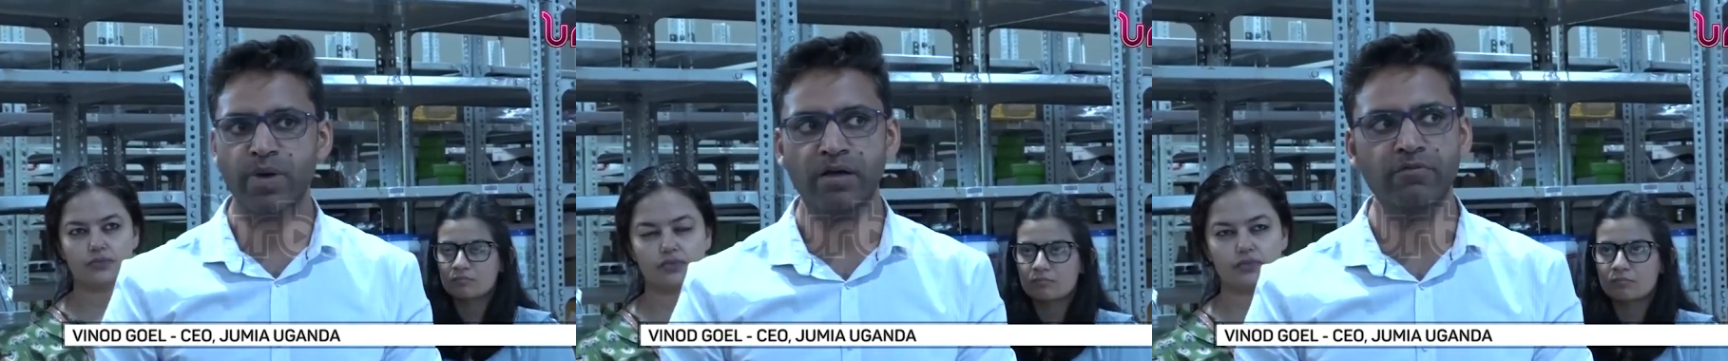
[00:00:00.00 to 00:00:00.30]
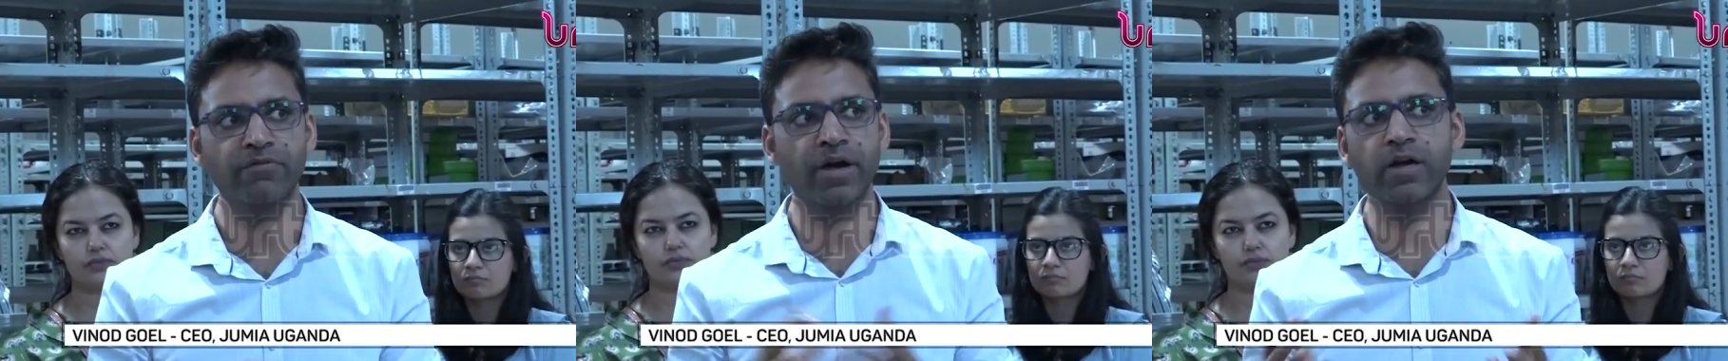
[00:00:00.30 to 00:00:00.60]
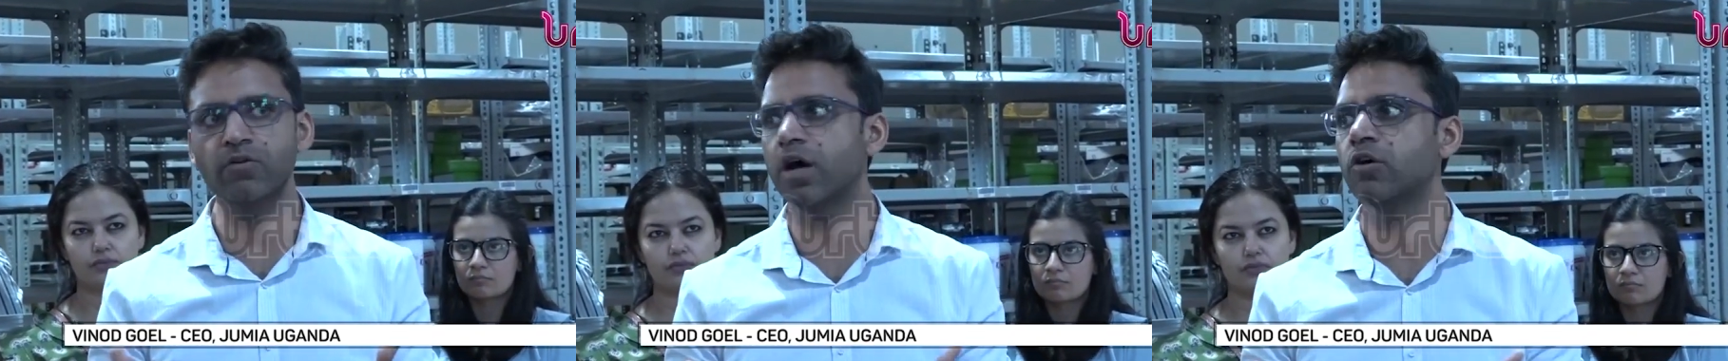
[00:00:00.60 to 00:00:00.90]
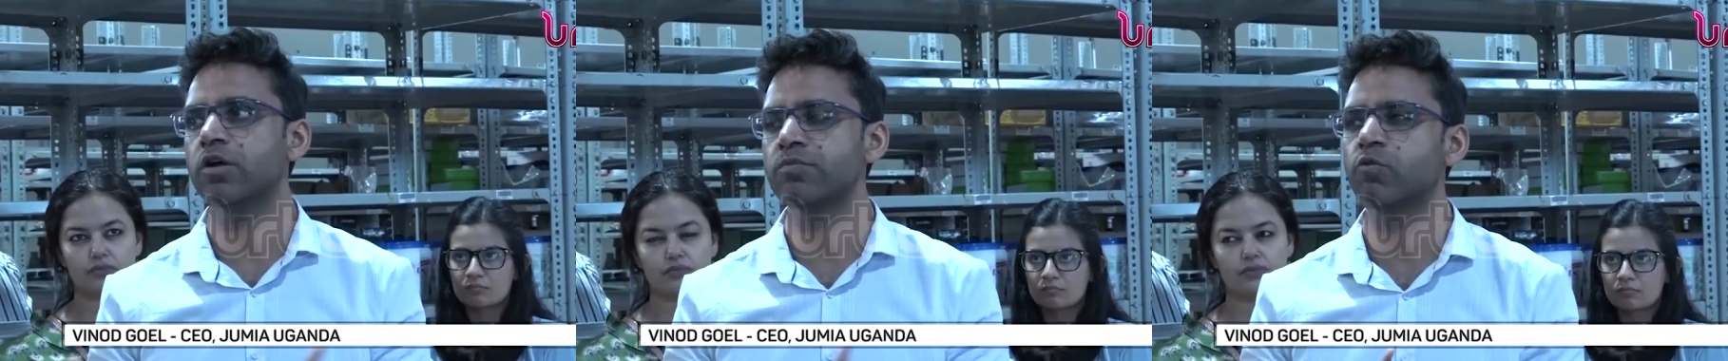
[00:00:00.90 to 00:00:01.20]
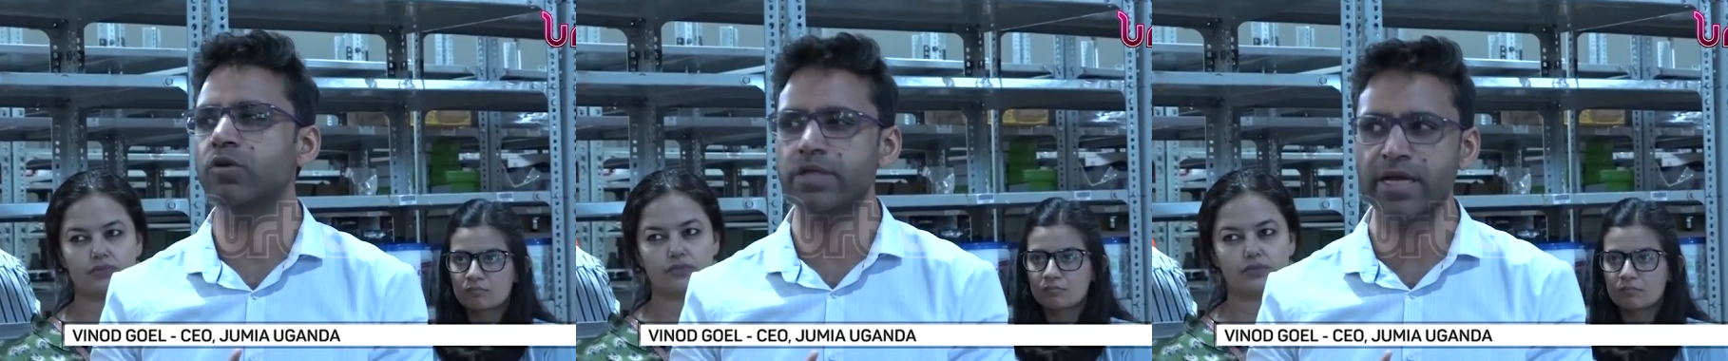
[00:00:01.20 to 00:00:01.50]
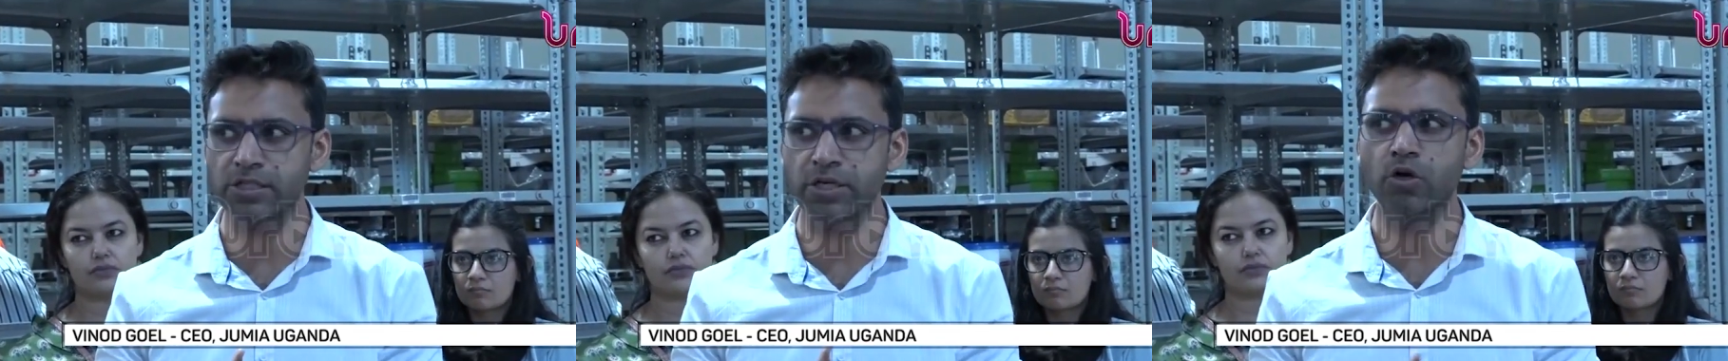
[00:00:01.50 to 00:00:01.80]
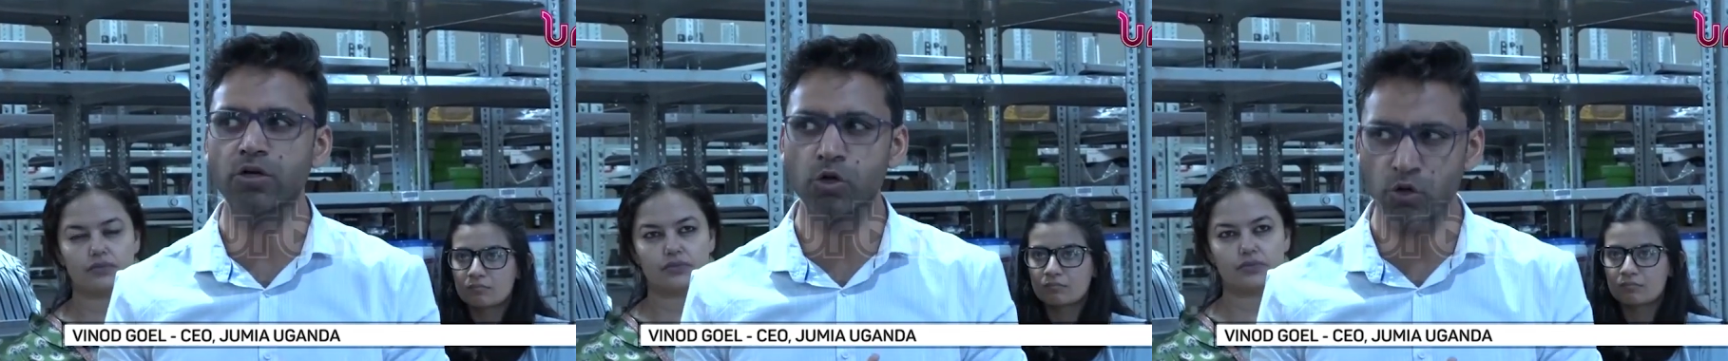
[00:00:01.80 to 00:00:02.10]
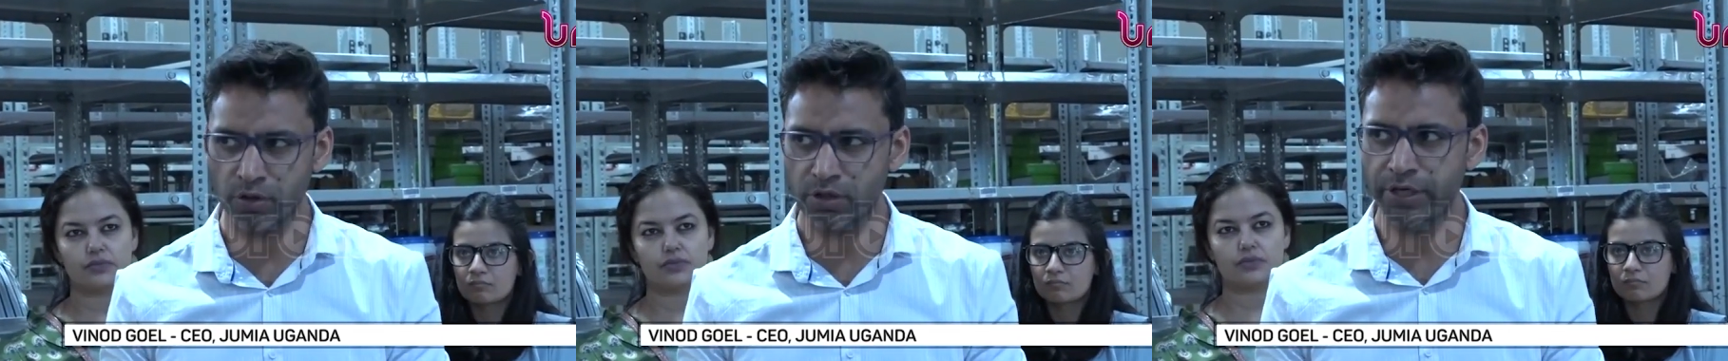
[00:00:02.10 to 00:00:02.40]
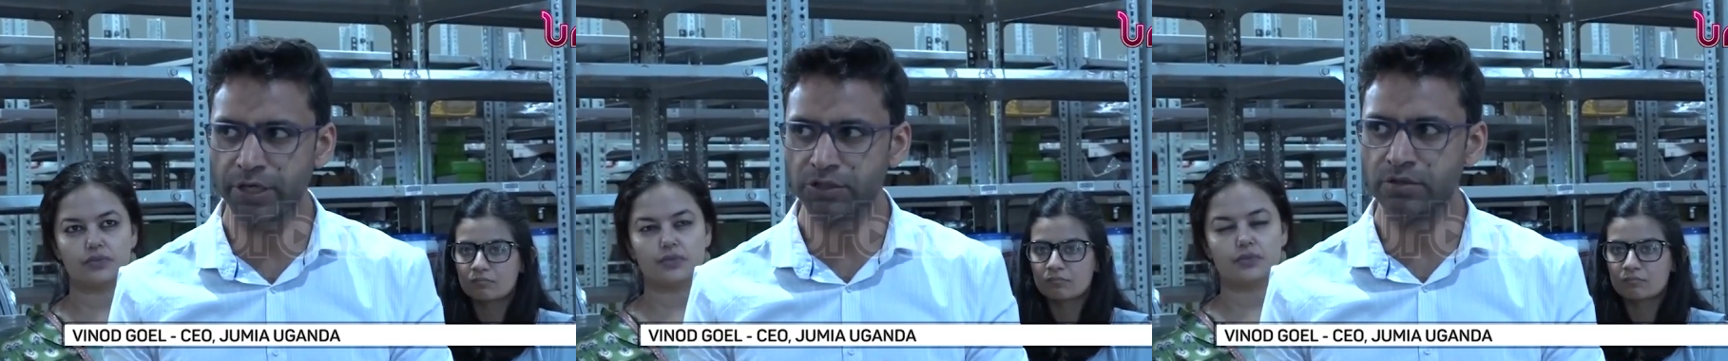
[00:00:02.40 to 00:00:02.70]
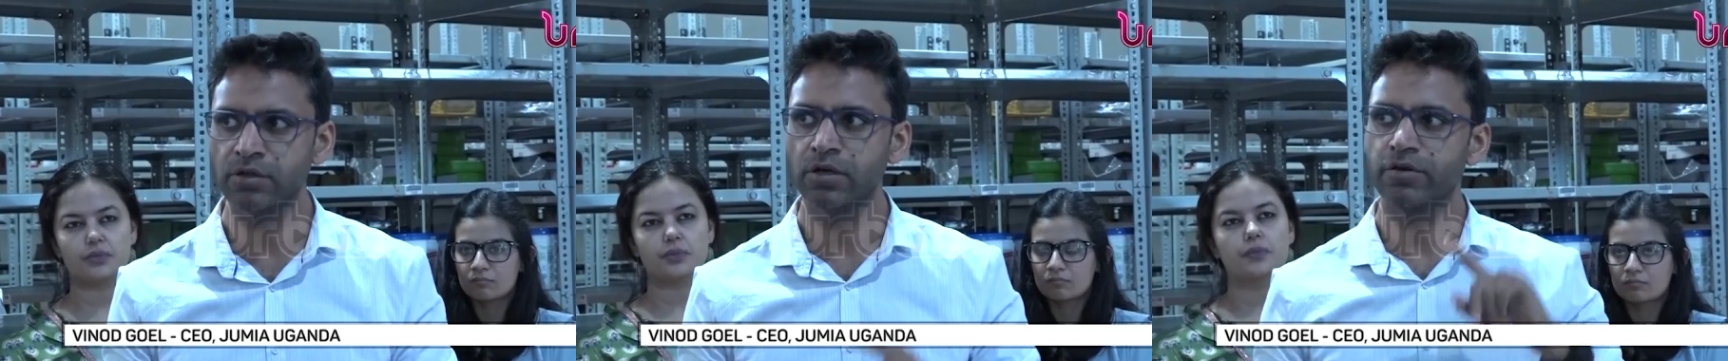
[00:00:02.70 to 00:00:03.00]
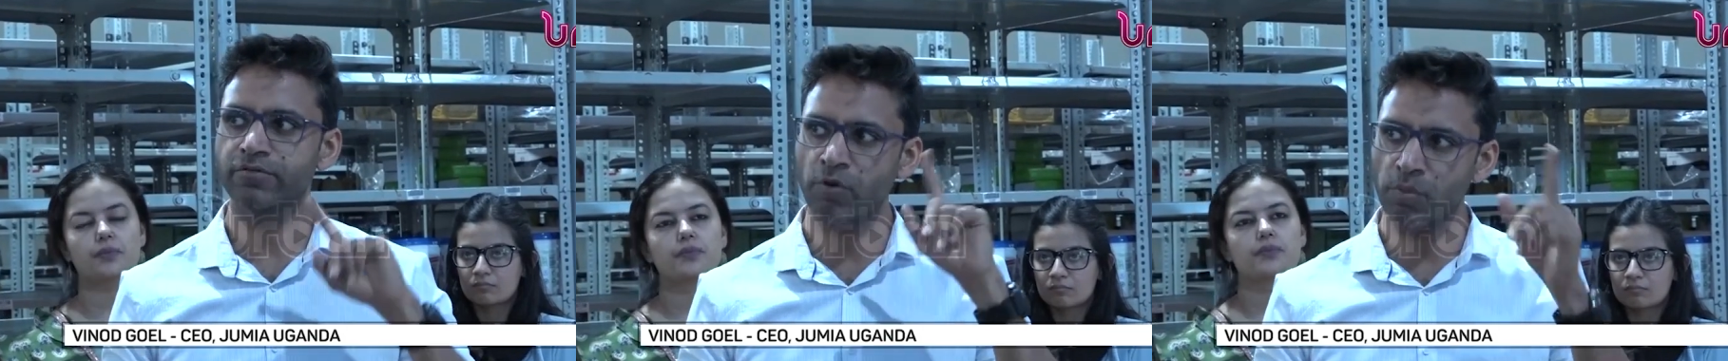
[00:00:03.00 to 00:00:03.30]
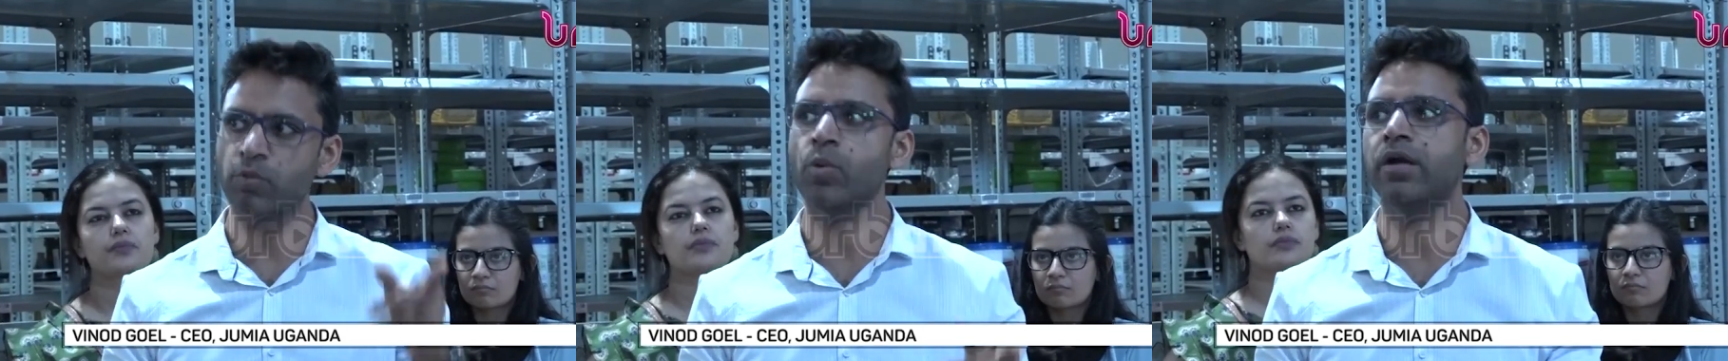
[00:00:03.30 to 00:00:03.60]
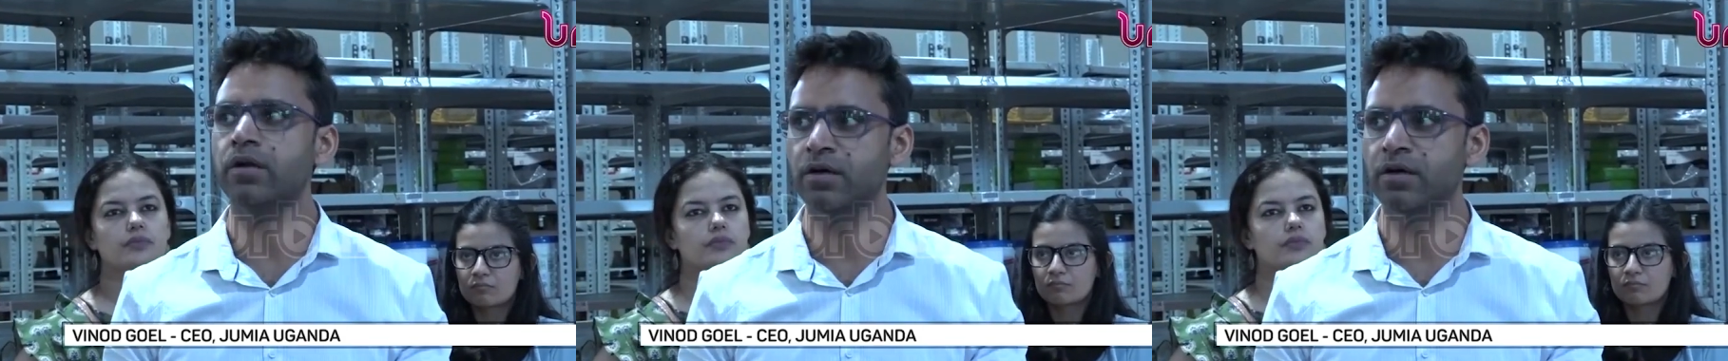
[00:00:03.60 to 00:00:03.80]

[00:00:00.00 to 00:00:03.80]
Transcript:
Speaker 1: back, we find out the item was actually not good condition from the vendor.